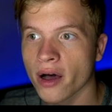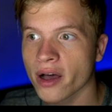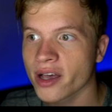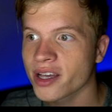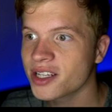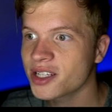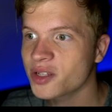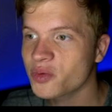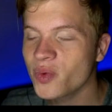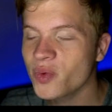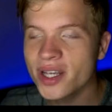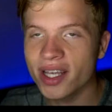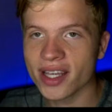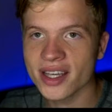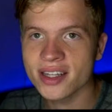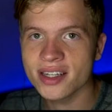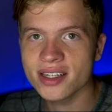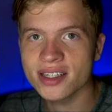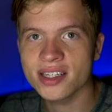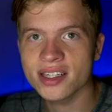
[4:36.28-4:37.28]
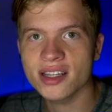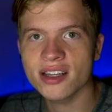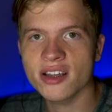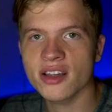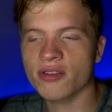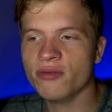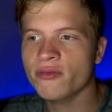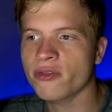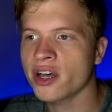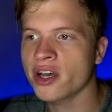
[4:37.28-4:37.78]
He just went into
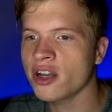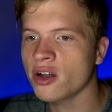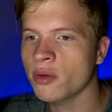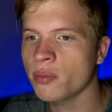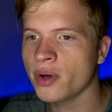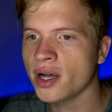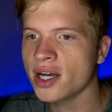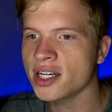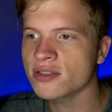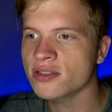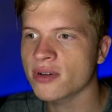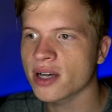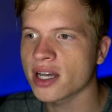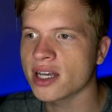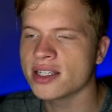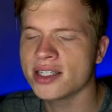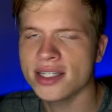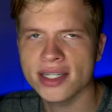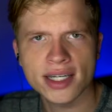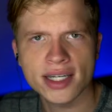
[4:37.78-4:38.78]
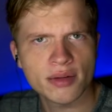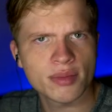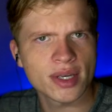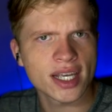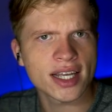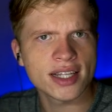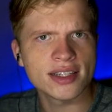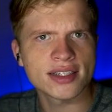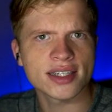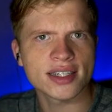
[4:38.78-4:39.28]
the final boss fight. Is he gonna be
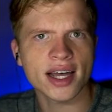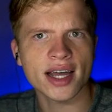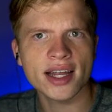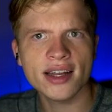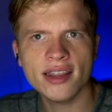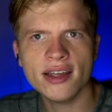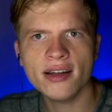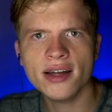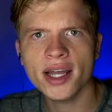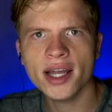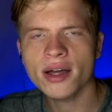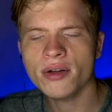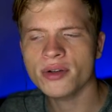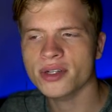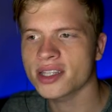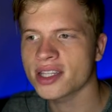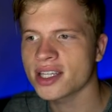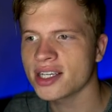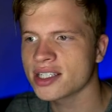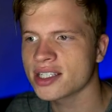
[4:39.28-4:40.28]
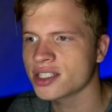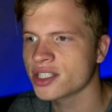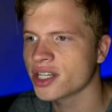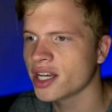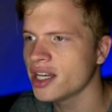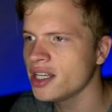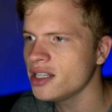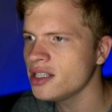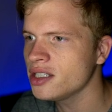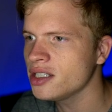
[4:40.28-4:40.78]
inside of there now? Did things
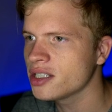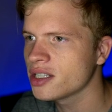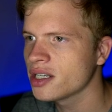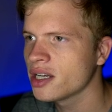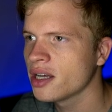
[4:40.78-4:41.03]
change?